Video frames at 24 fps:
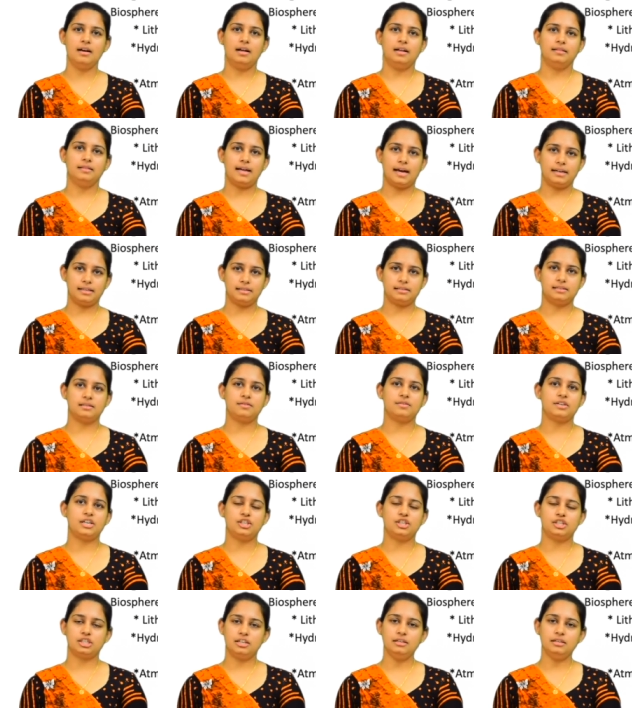that is the
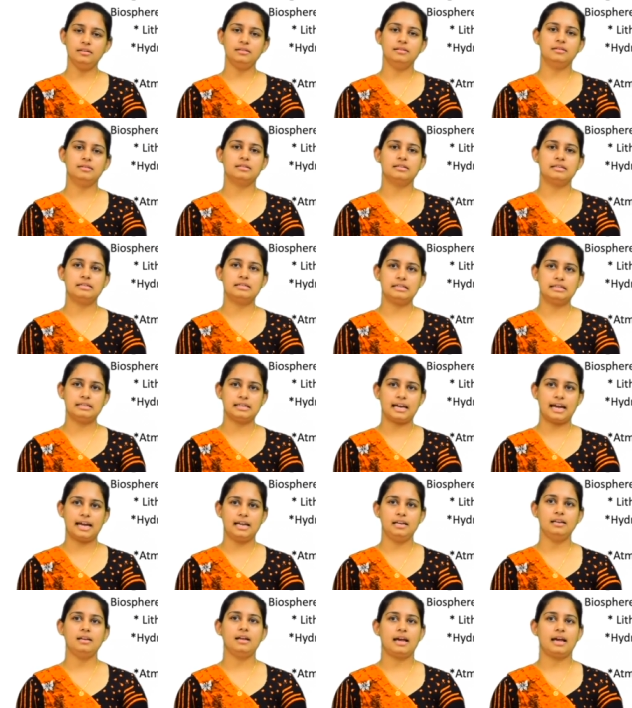region
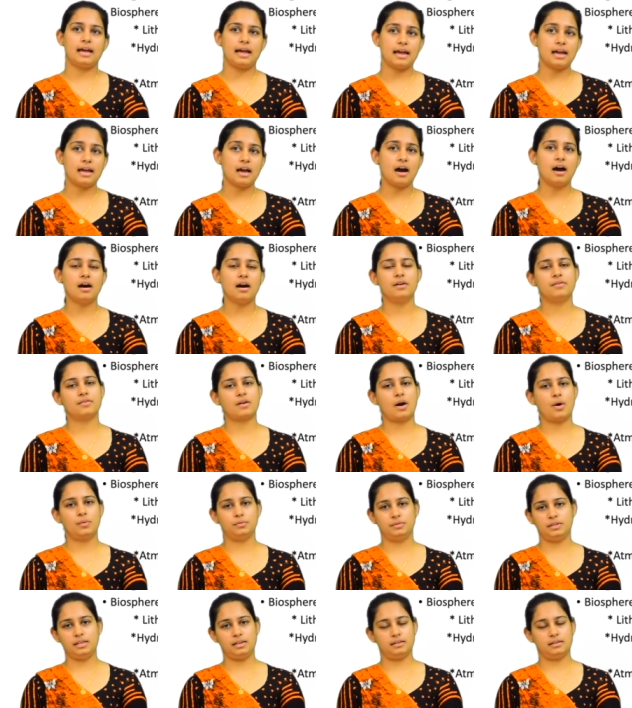contained air
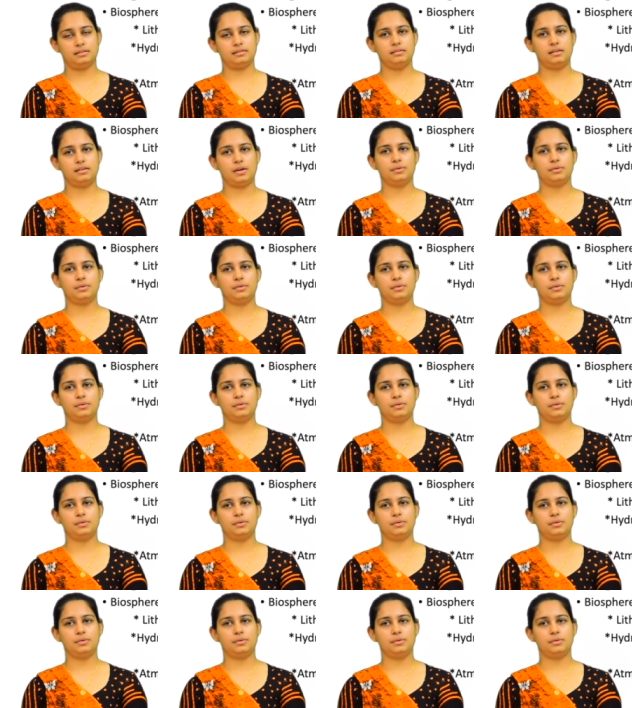around the Earth.